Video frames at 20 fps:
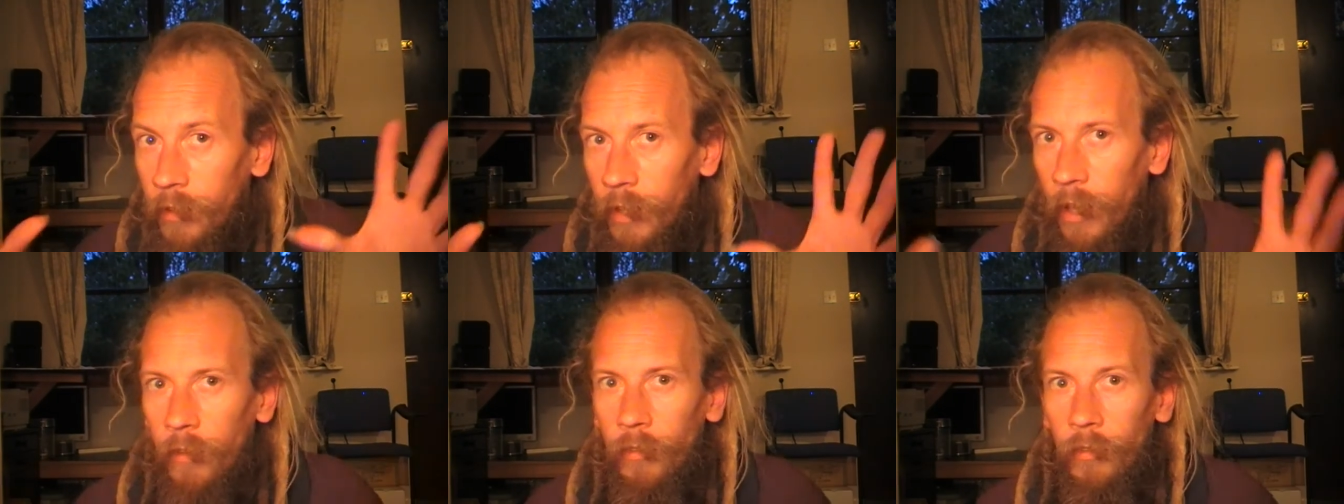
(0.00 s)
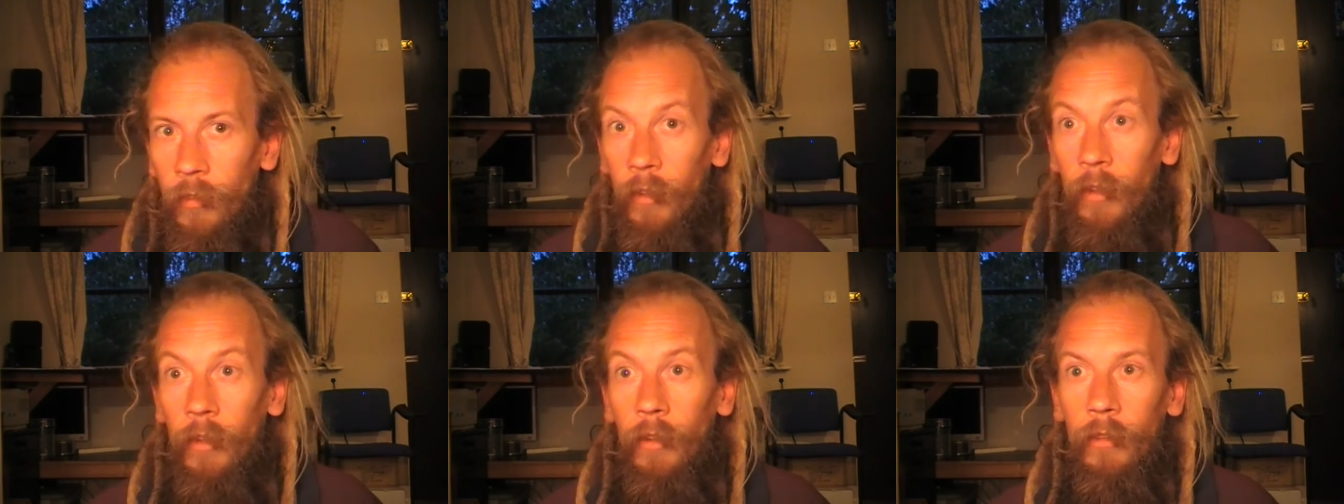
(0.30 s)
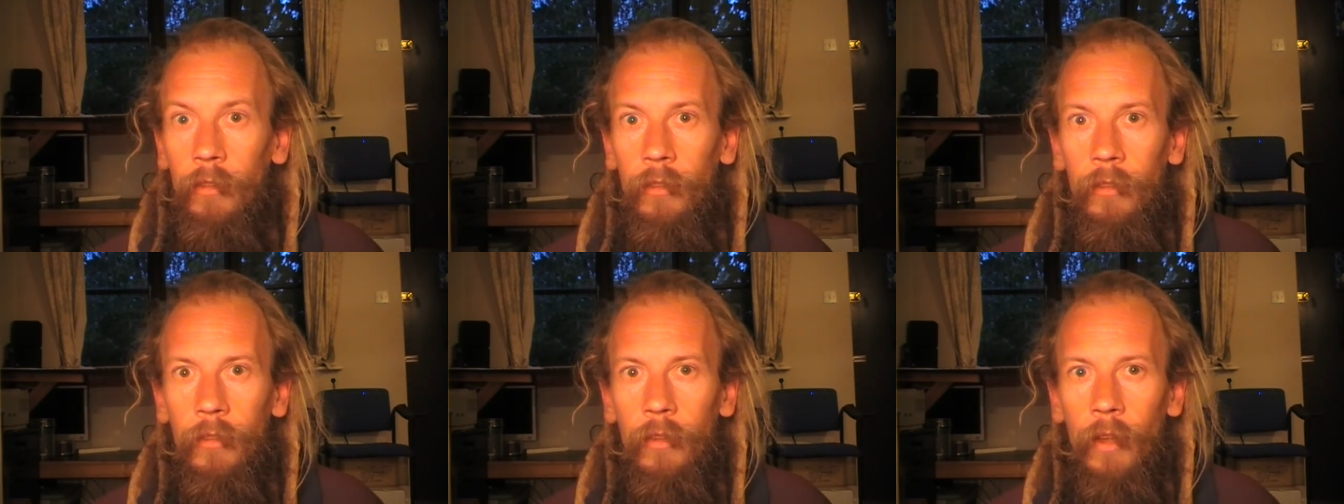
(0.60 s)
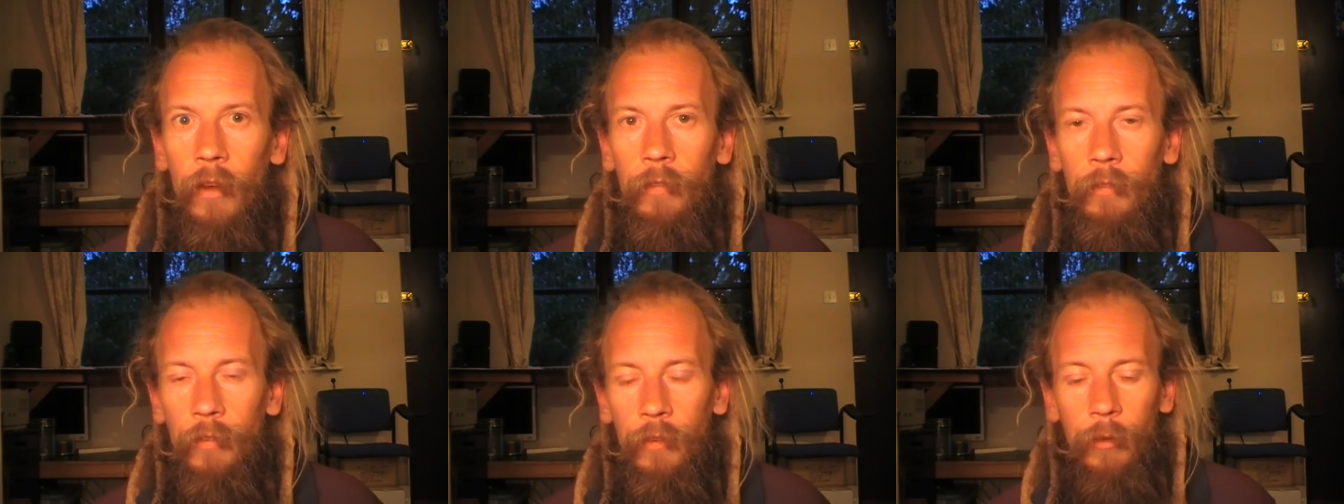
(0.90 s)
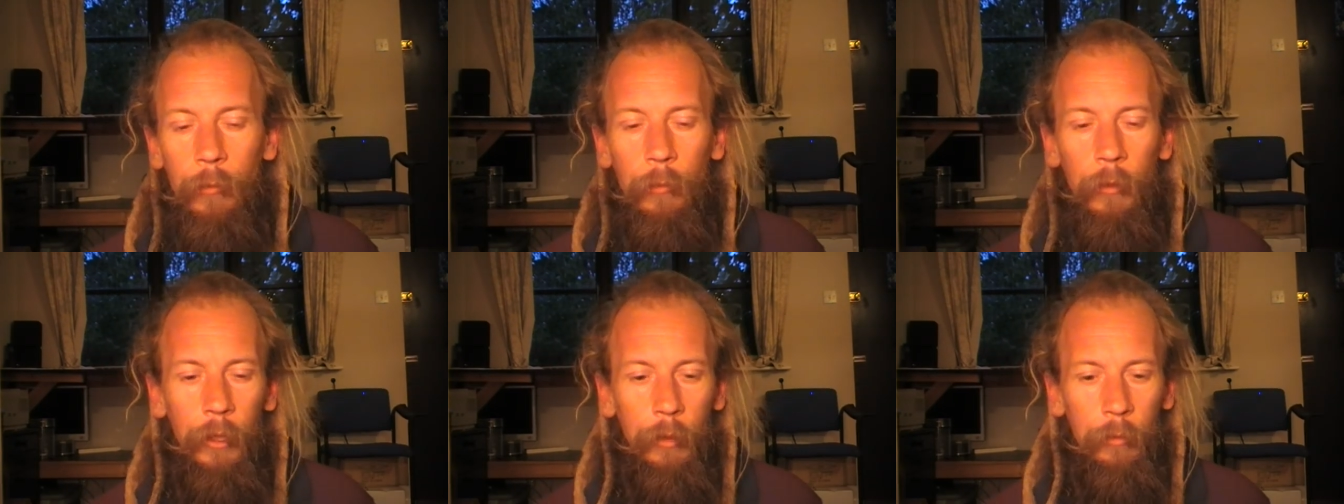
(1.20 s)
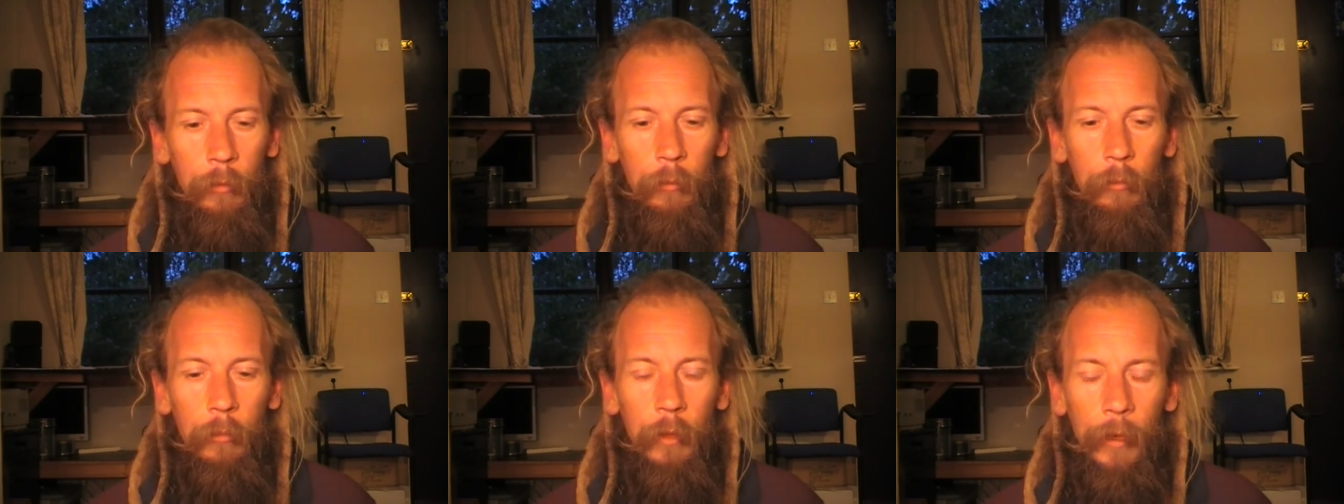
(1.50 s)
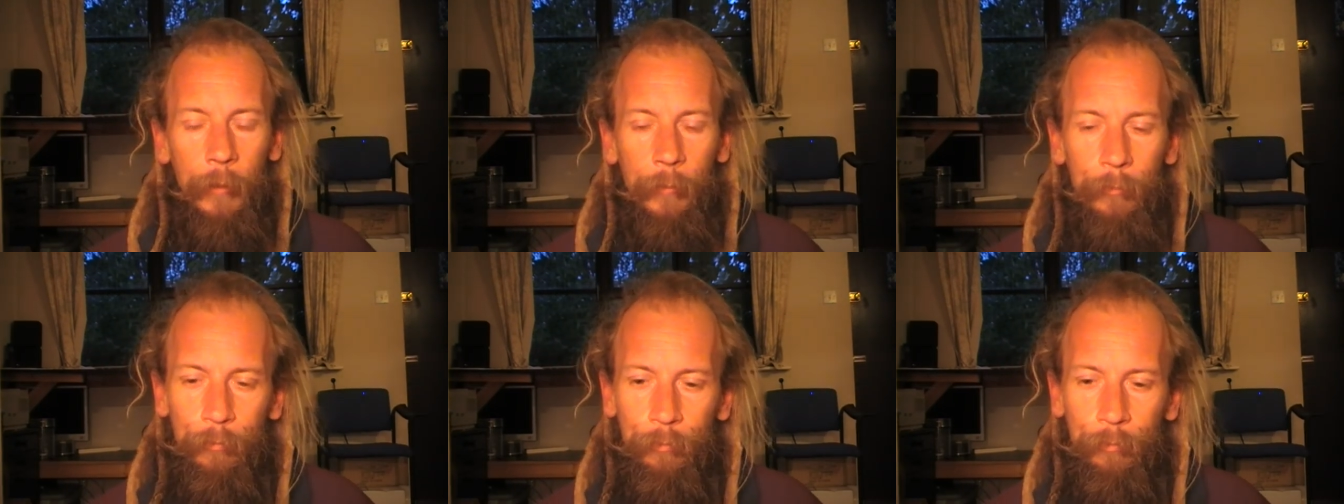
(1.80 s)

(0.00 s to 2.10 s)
guessing stuff at the moment, but